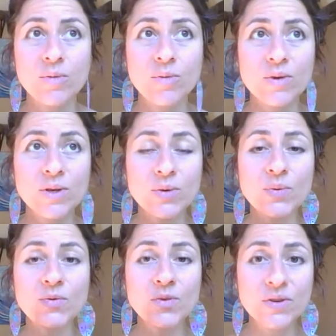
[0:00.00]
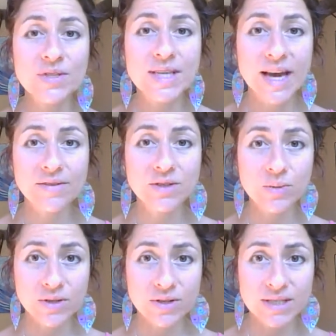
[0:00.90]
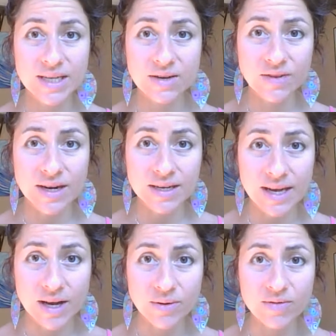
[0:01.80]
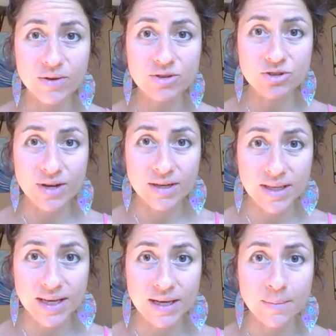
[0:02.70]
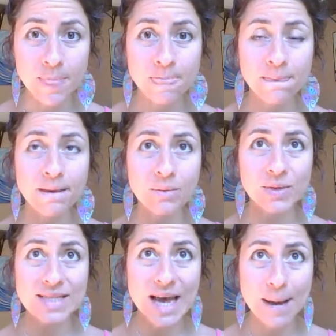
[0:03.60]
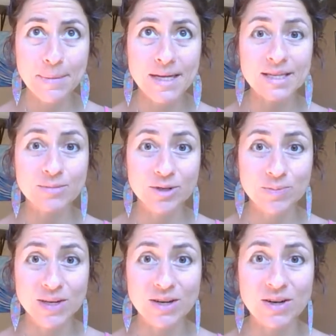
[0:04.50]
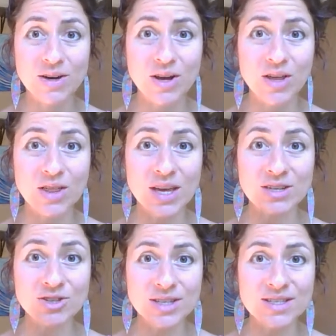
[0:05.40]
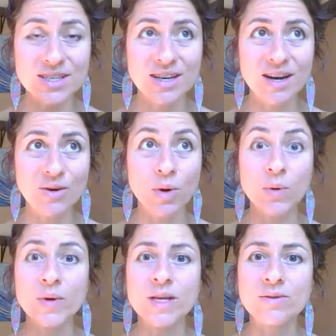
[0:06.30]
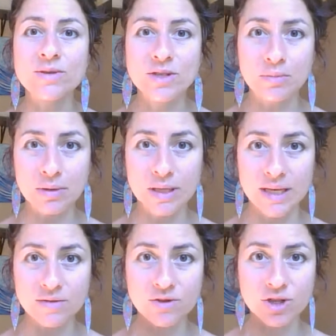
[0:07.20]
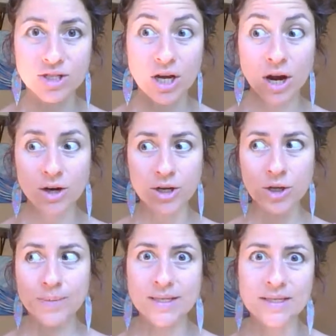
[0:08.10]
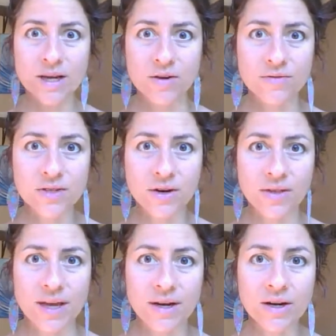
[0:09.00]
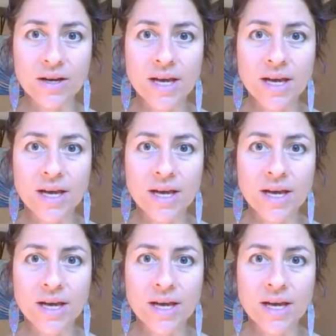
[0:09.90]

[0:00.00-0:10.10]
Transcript: You first have to understand right now, if you're struggling, that what's happening is much bigger than just what we used to believe, just our human selves are there.